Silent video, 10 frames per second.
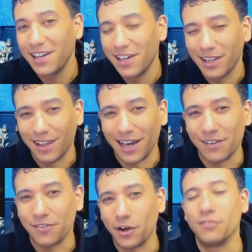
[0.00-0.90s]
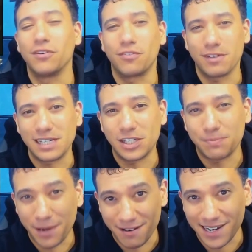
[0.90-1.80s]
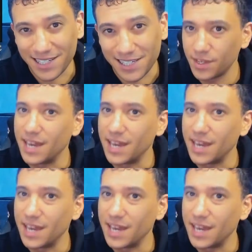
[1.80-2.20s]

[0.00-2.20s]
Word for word: Life of a Free Spirit.